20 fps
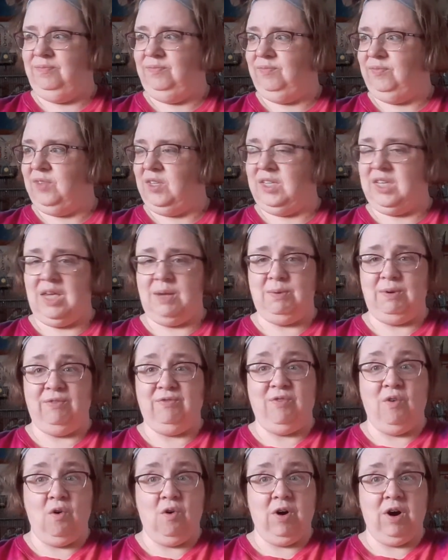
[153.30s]
The day
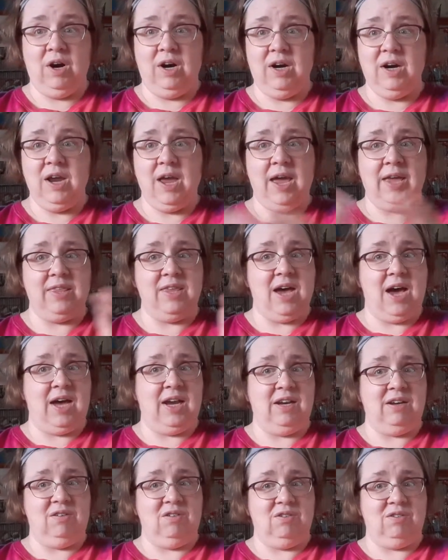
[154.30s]
before, had not
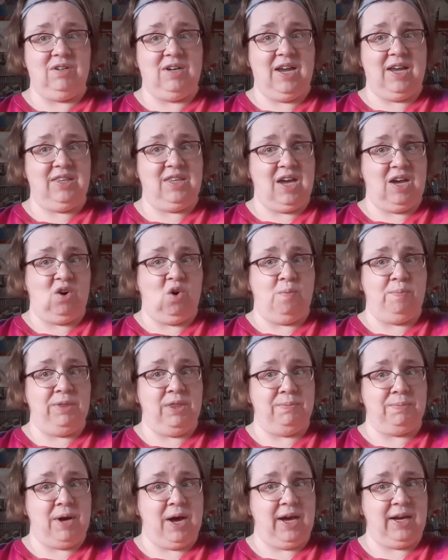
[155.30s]
opened the
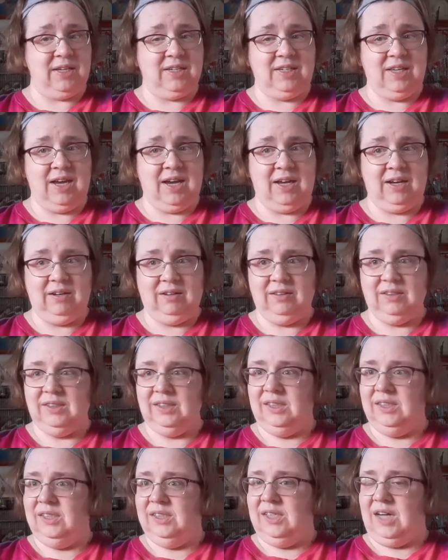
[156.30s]
box yet.
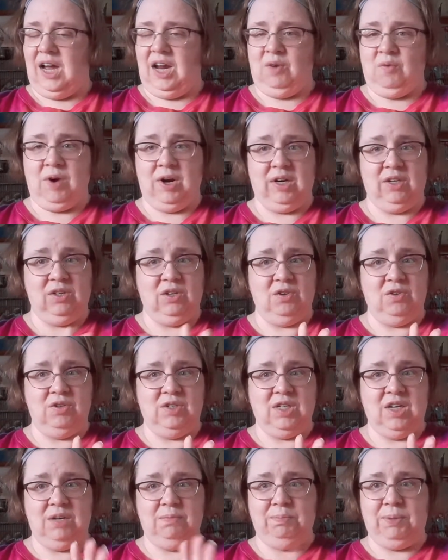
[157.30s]
I wanted to use
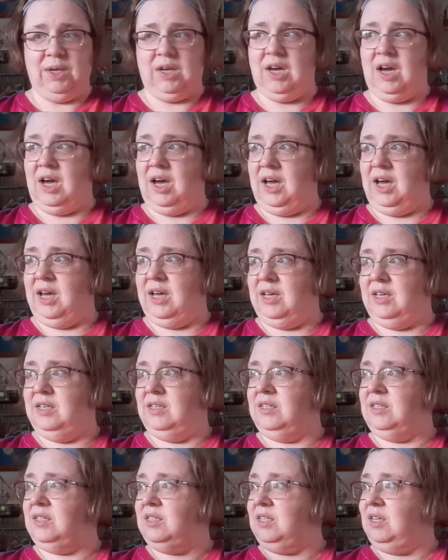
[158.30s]
it
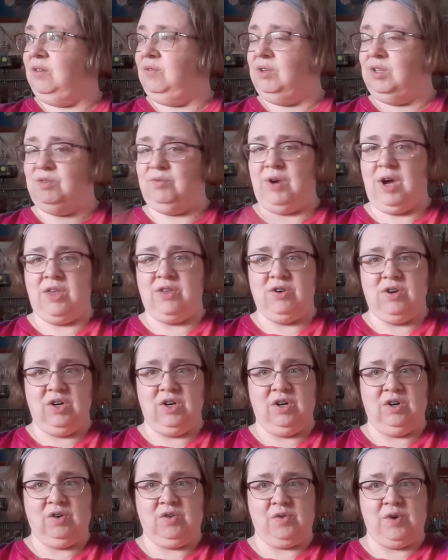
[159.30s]
because it was
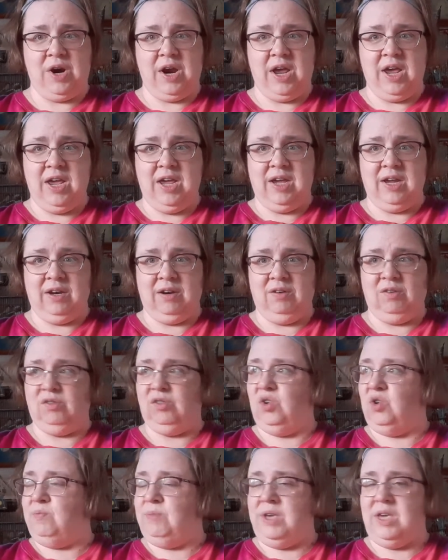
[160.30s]
rather gray and
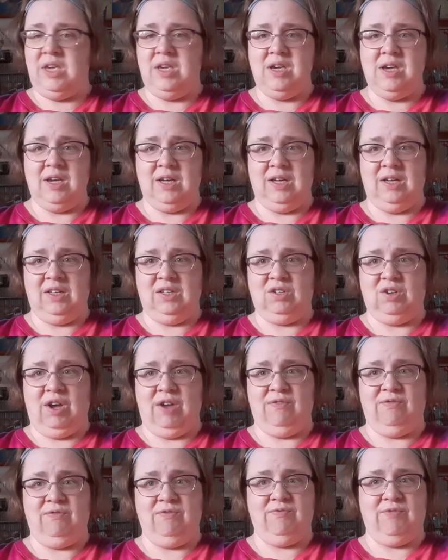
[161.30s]
gloomy, and so I
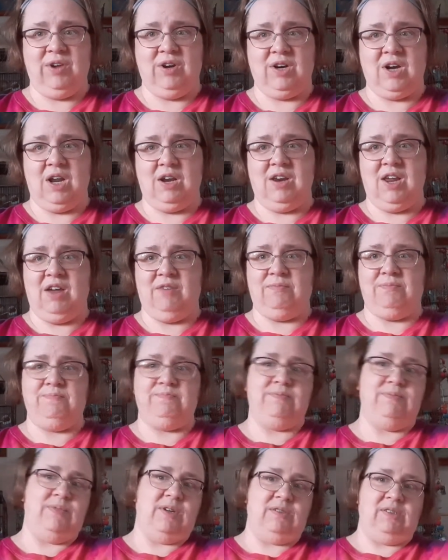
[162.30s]
figured I'd have
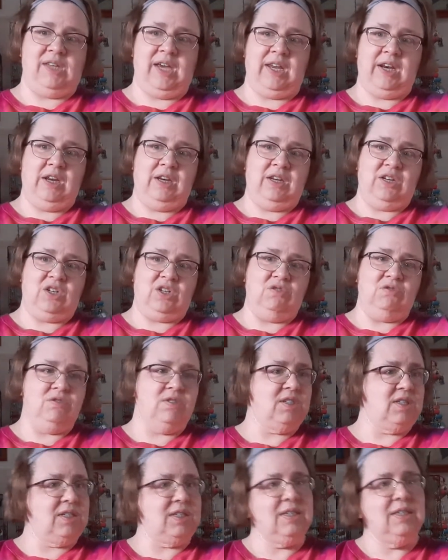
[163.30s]
lighting
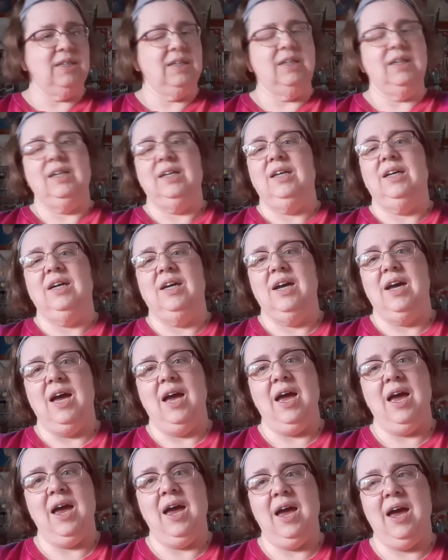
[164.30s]
issues.
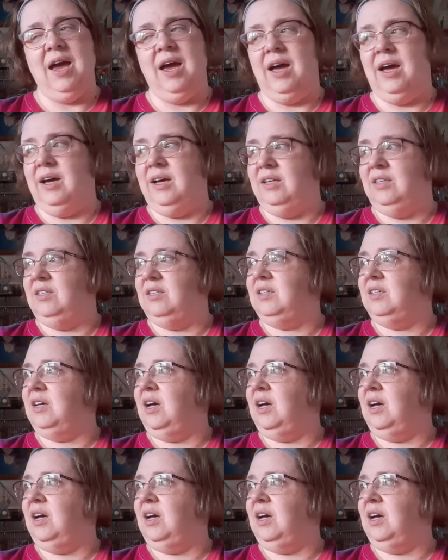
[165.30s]
And